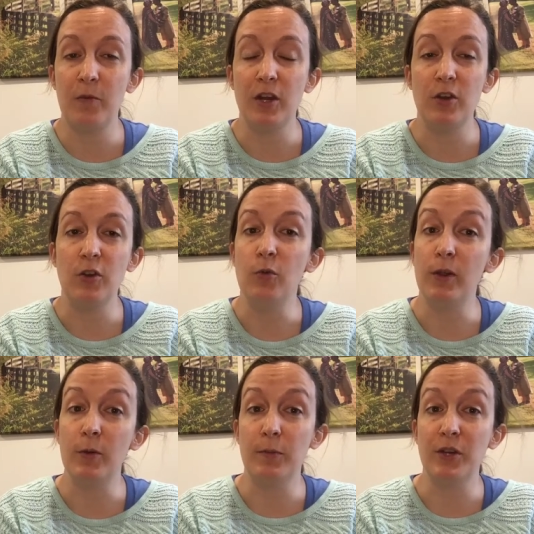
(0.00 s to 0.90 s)
We knew
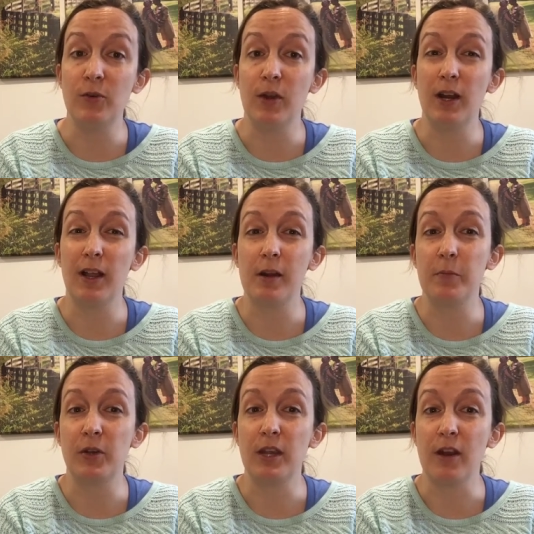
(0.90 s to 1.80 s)
we would be doing a lot of
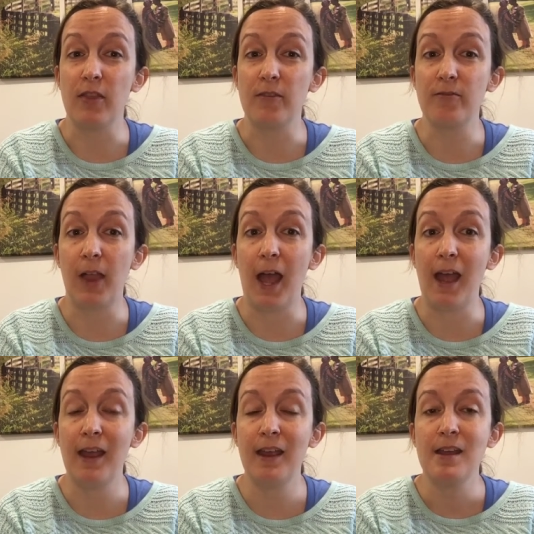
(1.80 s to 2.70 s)
booking on the fly.